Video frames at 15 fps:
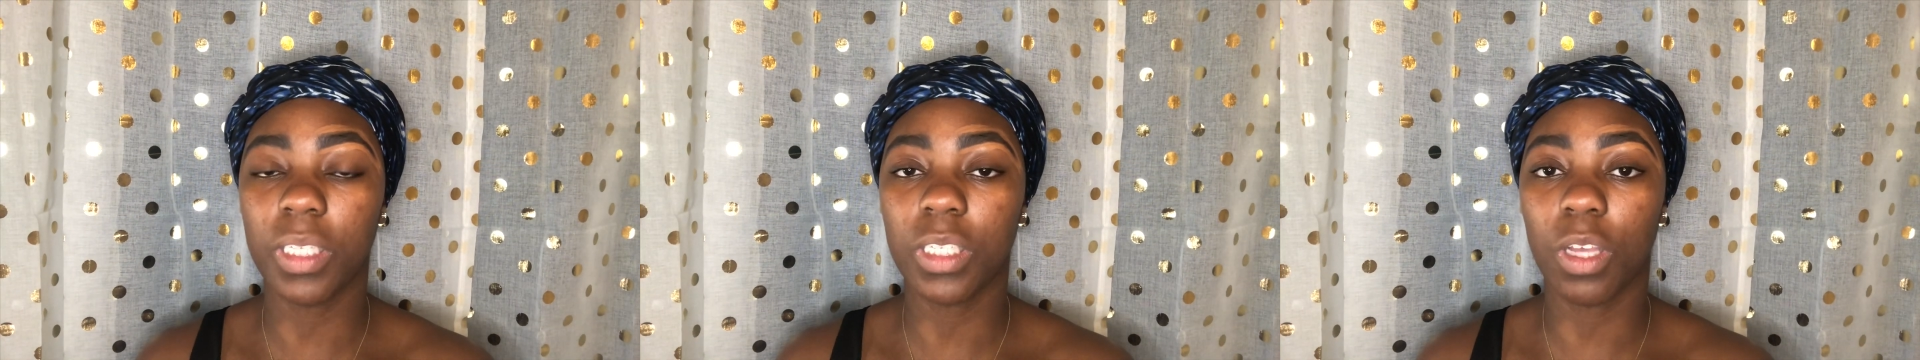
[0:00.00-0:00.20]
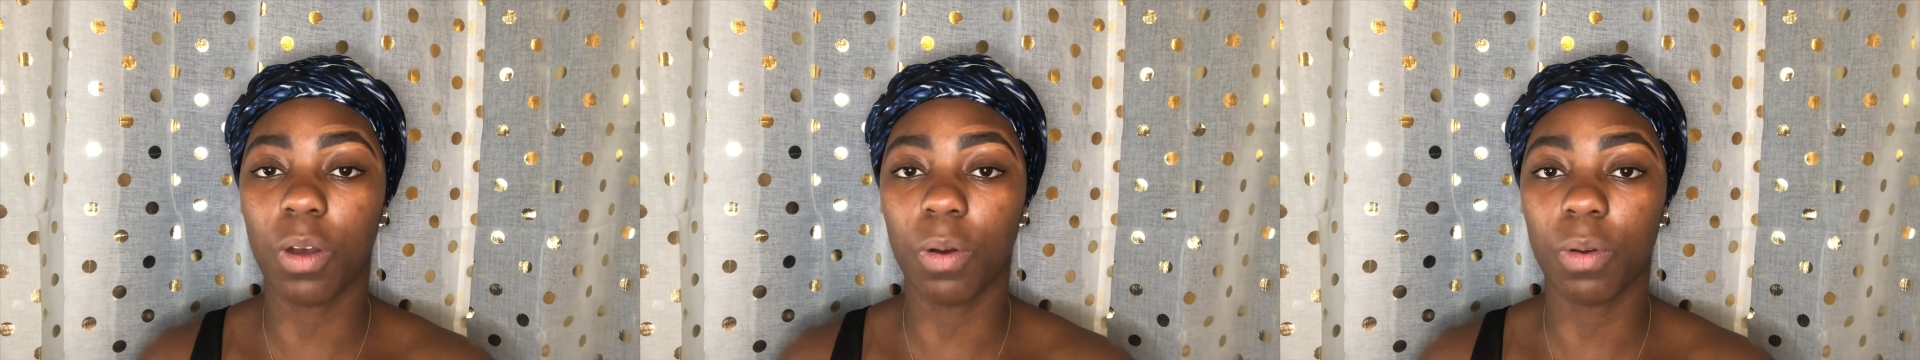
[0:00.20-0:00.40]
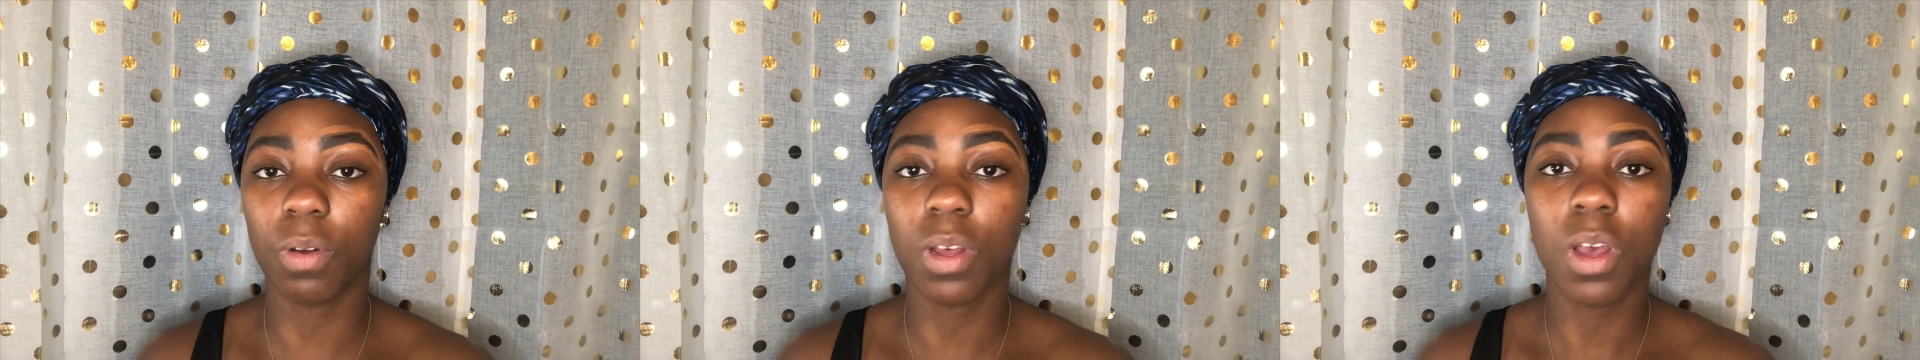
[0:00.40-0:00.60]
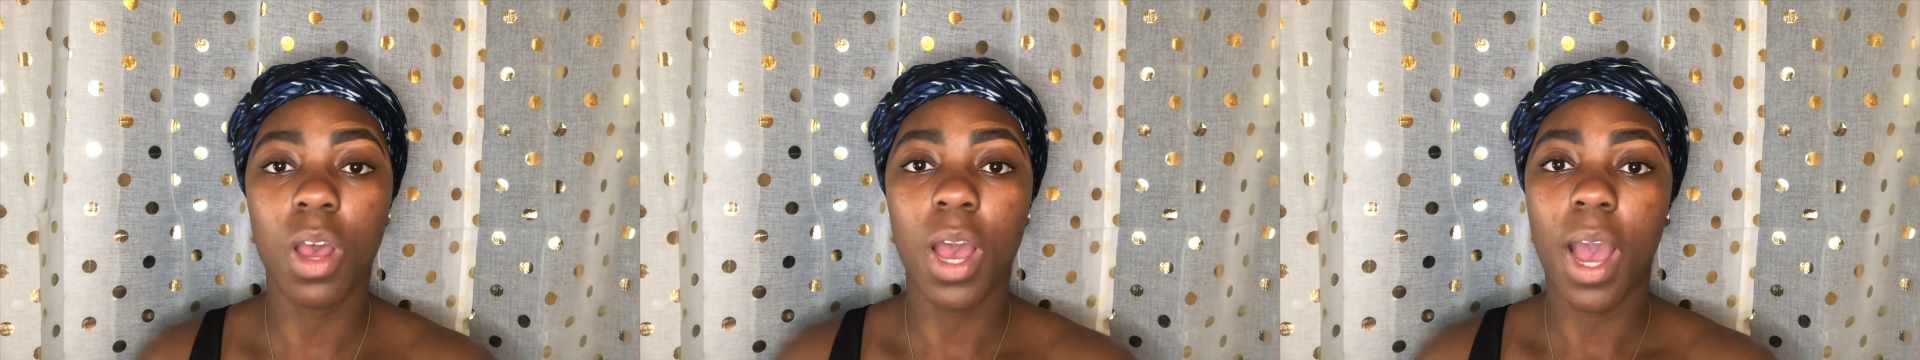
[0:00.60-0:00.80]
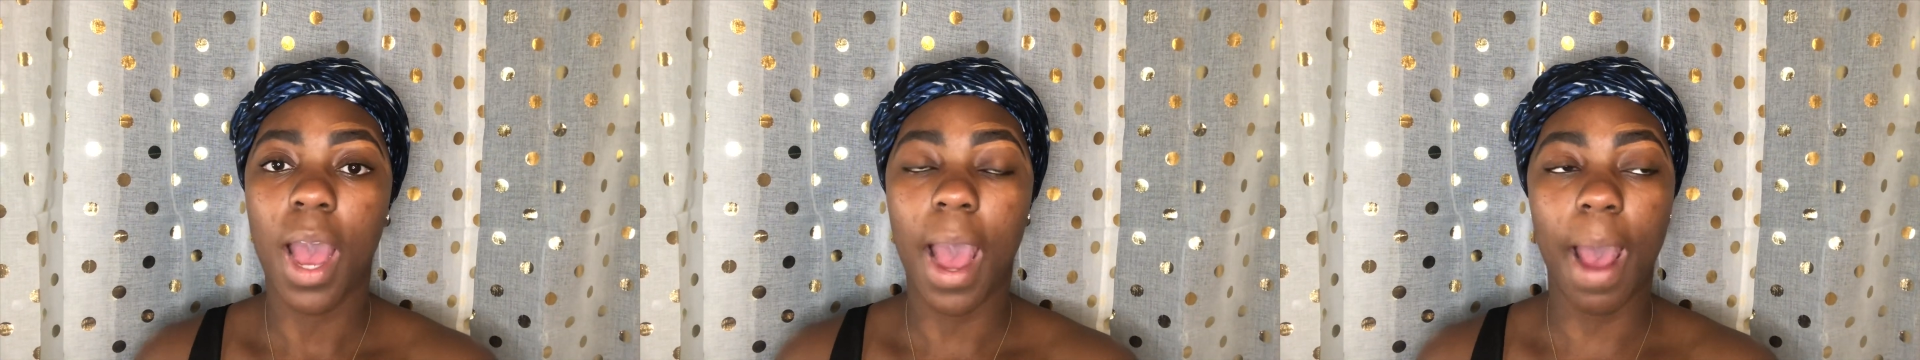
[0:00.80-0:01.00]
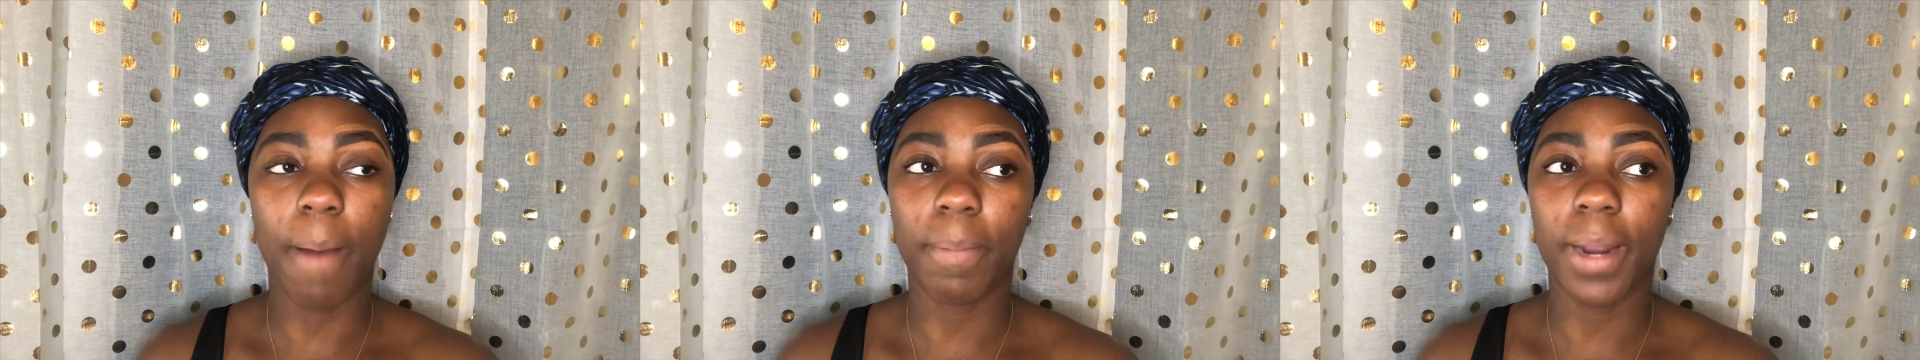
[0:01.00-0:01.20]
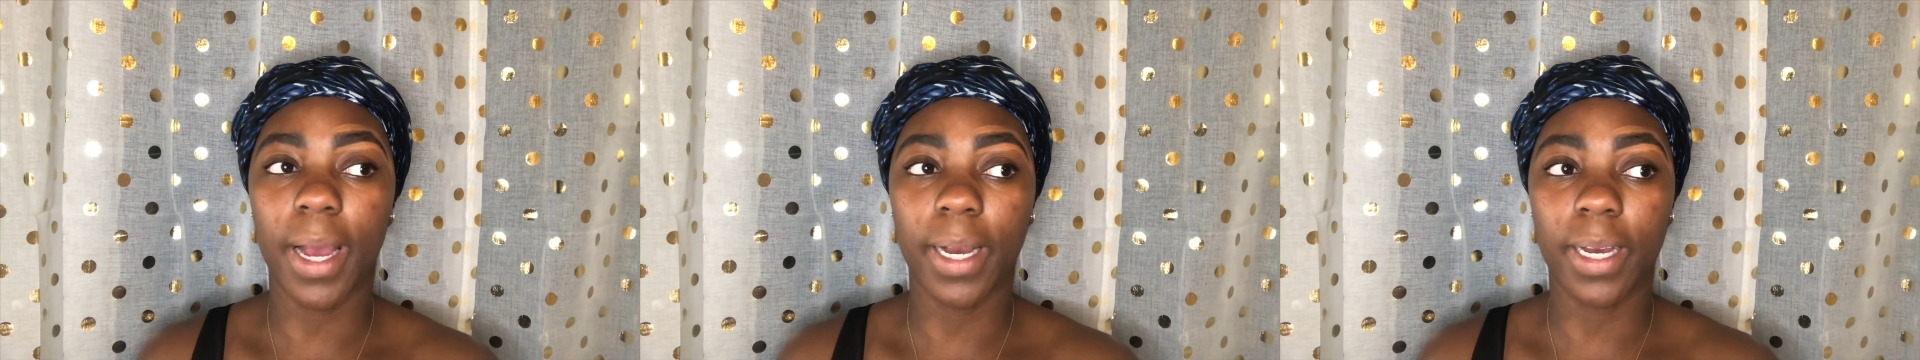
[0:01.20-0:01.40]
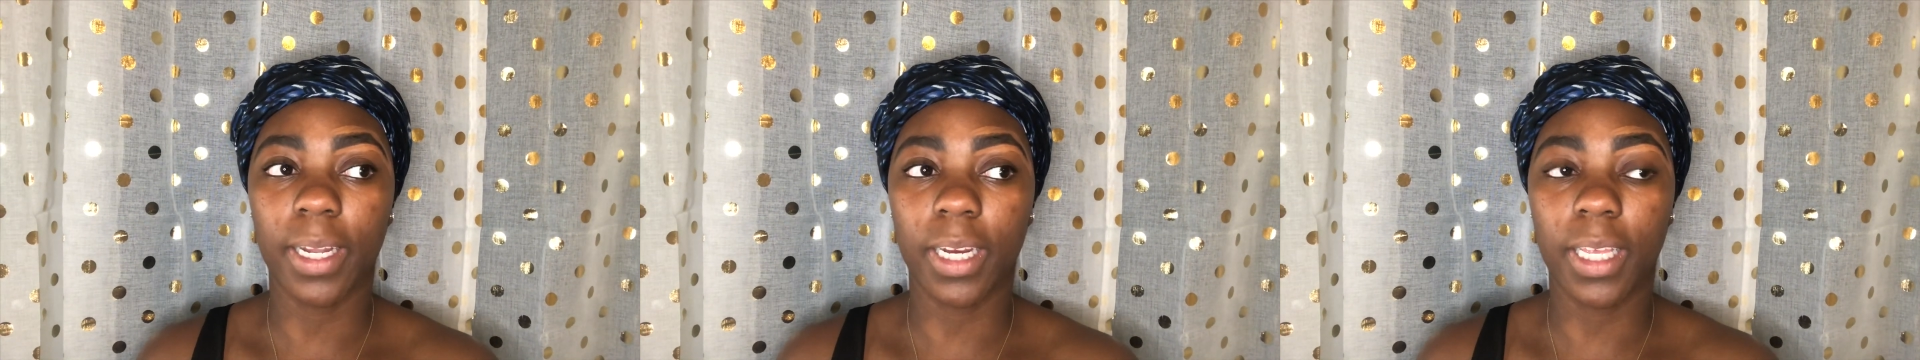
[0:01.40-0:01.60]
So I'm not
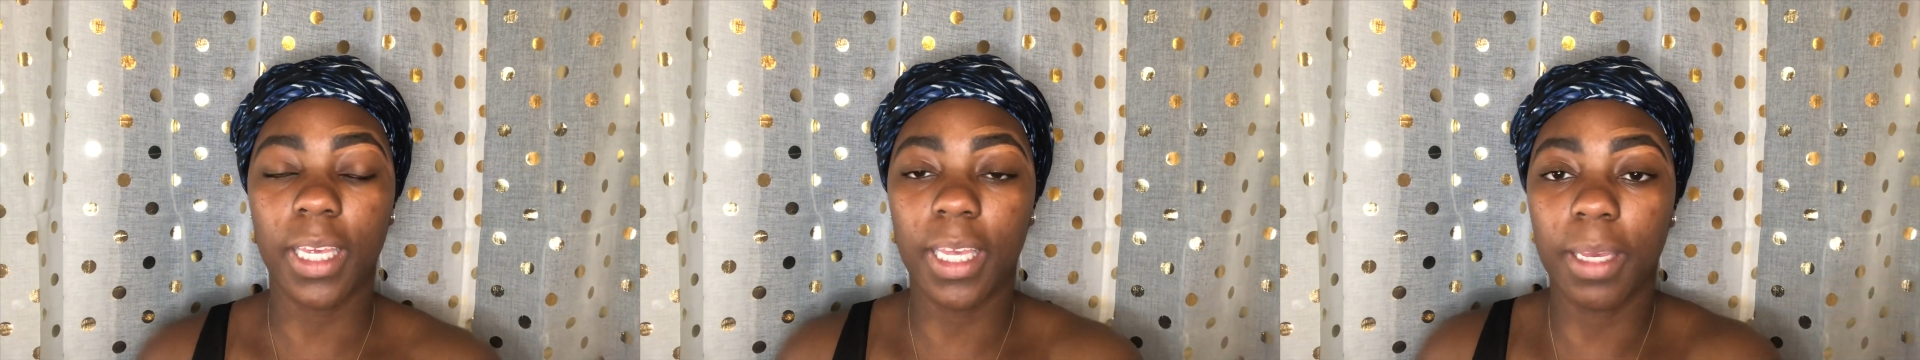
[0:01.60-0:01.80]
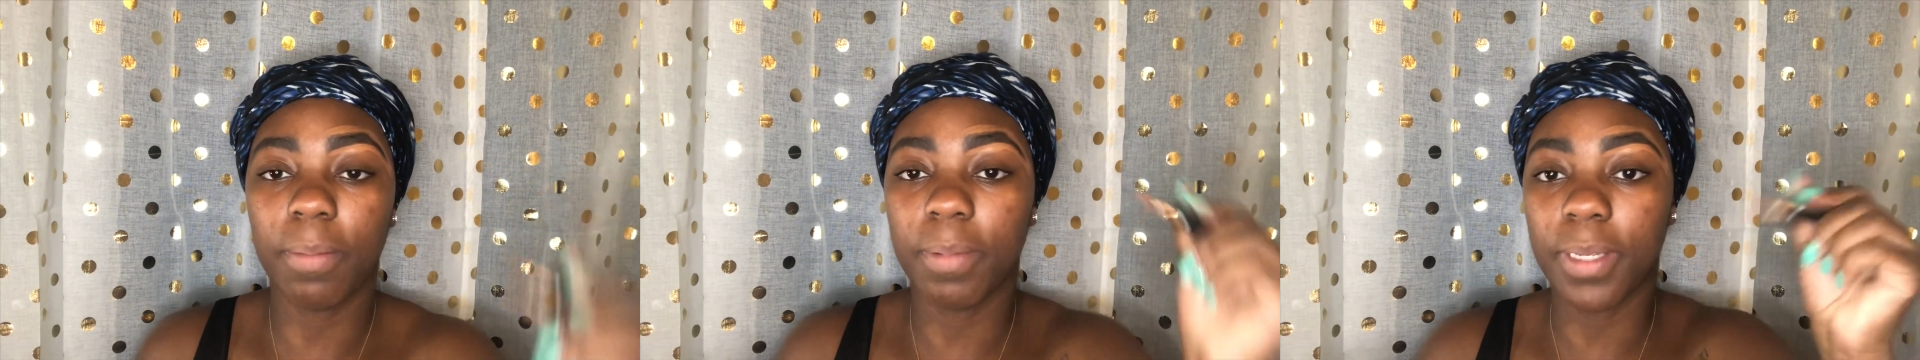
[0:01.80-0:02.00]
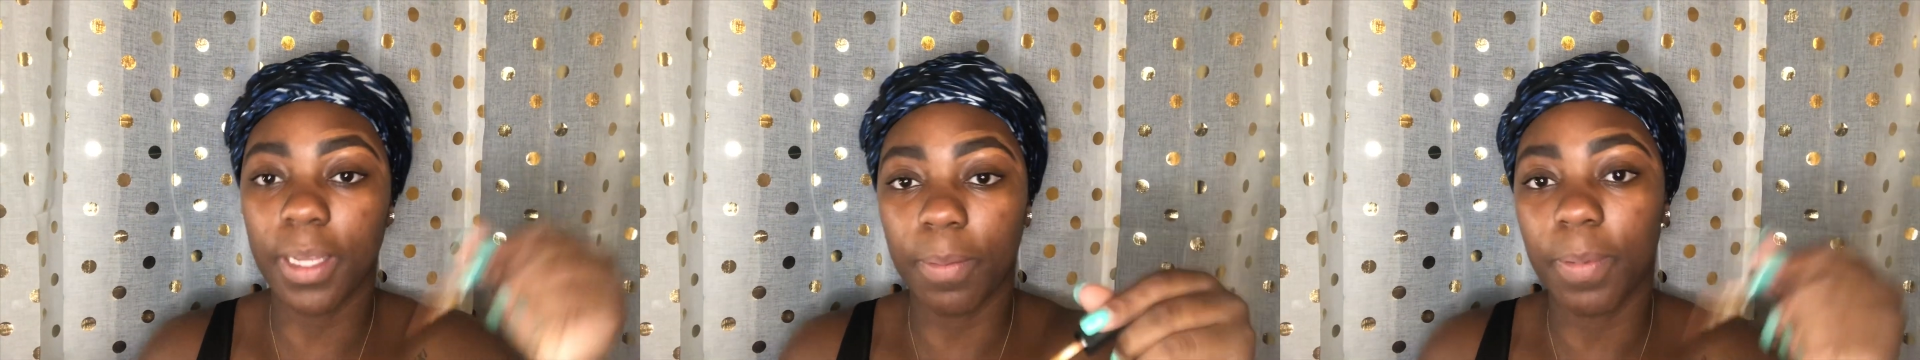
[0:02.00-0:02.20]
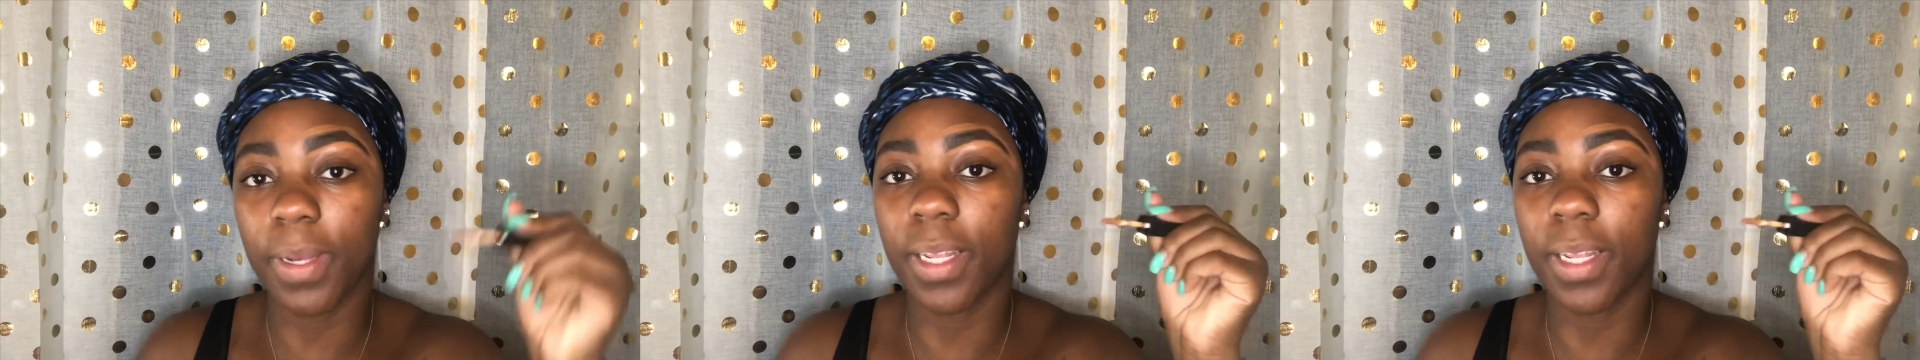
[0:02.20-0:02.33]
gonna keep dipping